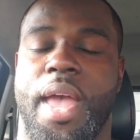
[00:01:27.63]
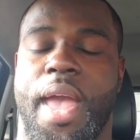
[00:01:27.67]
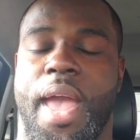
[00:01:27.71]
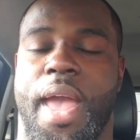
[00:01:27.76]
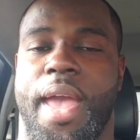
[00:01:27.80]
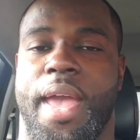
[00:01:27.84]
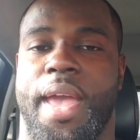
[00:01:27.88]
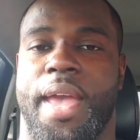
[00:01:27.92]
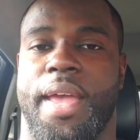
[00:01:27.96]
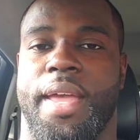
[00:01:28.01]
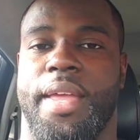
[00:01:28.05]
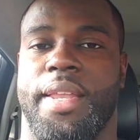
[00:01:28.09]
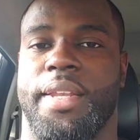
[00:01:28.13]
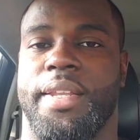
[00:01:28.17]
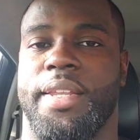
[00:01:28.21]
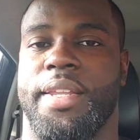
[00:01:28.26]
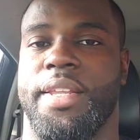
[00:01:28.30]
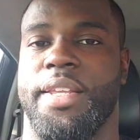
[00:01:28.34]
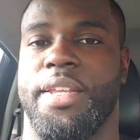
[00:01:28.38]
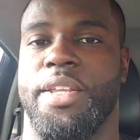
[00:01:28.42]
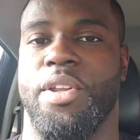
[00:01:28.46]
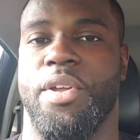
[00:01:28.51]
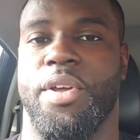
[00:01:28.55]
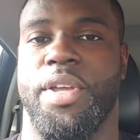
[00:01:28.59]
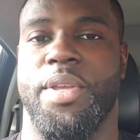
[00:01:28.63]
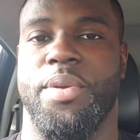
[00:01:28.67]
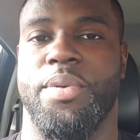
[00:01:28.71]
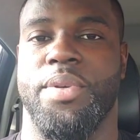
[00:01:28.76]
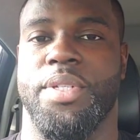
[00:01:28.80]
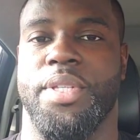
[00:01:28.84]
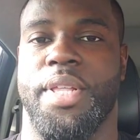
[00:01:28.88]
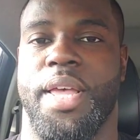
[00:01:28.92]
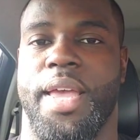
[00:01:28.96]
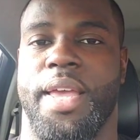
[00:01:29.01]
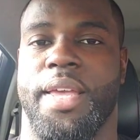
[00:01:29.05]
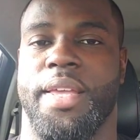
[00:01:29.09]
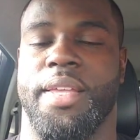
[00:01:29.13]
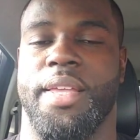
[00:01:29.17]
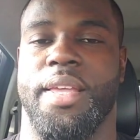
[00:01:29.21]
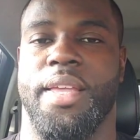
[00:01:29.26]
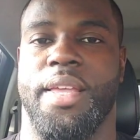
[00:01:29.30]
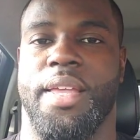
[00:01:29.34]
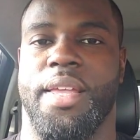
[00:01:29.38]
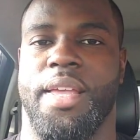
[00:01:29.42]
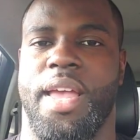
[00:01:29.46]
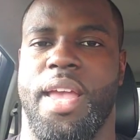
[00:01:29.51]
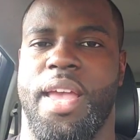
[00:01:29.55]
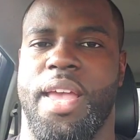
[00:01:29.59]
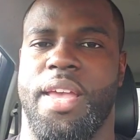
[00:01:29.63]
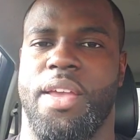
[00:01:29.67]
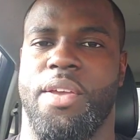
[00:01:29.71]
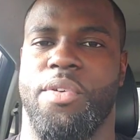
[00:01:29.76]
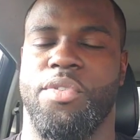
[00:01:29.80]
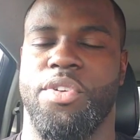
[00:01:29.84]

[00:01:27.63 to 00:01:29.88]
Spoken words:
and he was like, "Hey,